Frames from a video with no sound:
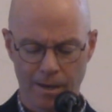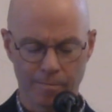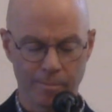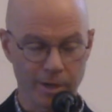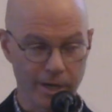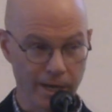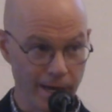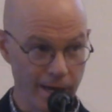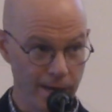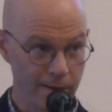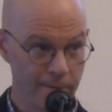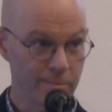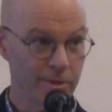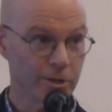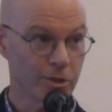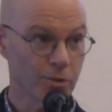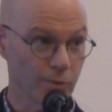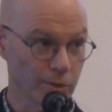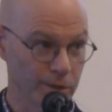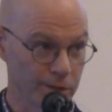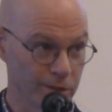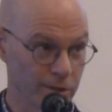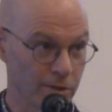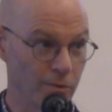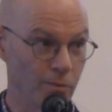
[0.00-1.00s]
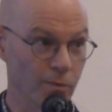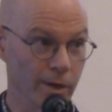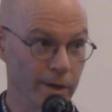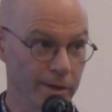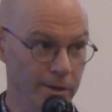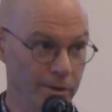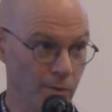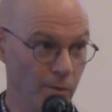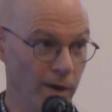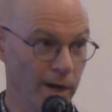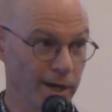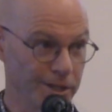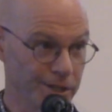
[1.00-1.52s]
But Amos was the
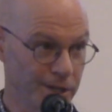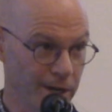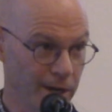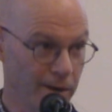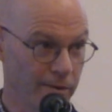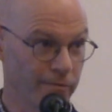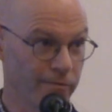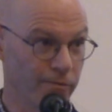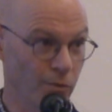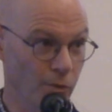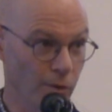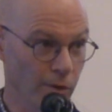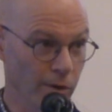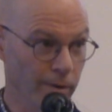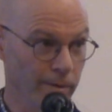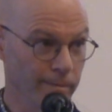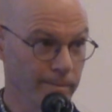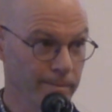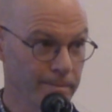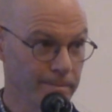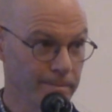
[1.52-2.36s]
one to watch out for.